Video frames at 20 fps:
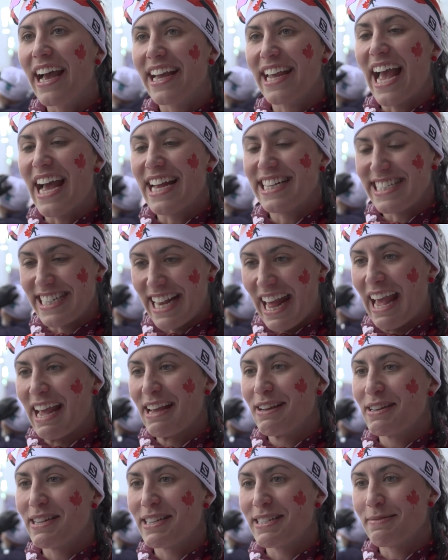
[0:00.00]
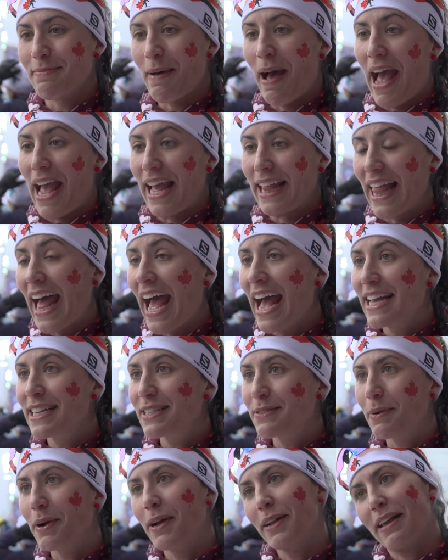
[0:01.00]
Yeah, today is my
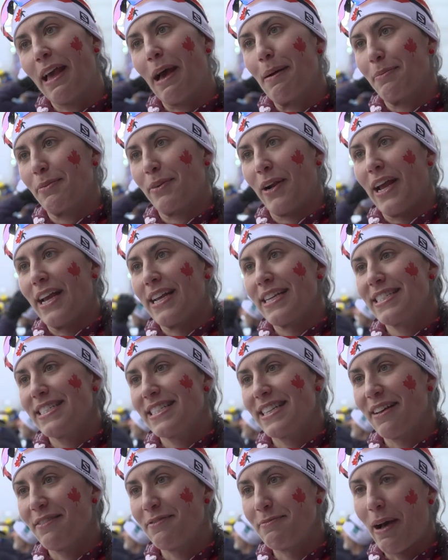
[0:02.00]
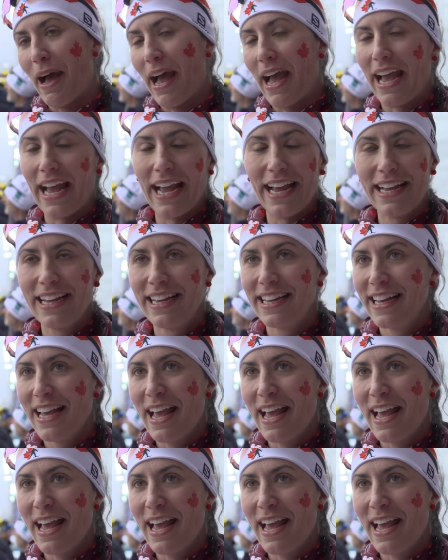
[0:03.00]
last World Cup race of my